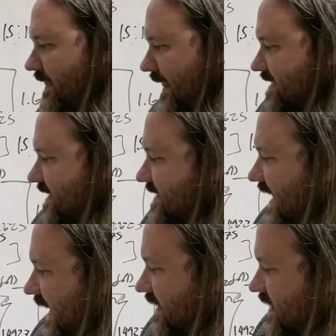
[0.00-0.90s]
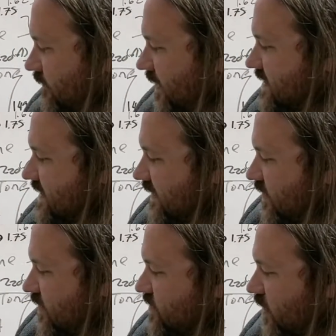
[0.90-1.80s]
That's a second, and we can see
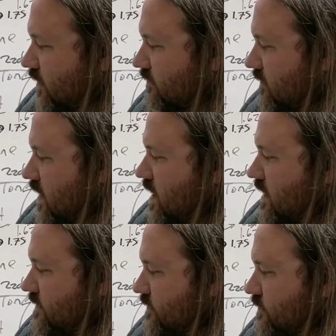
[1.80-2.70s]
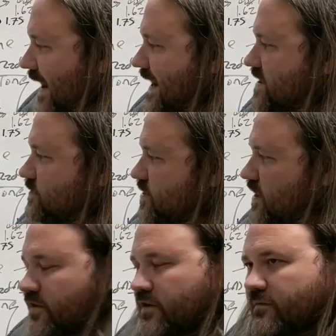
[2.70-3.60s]
that those are right next to each
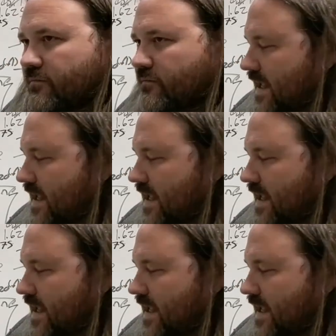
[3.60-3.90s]
other.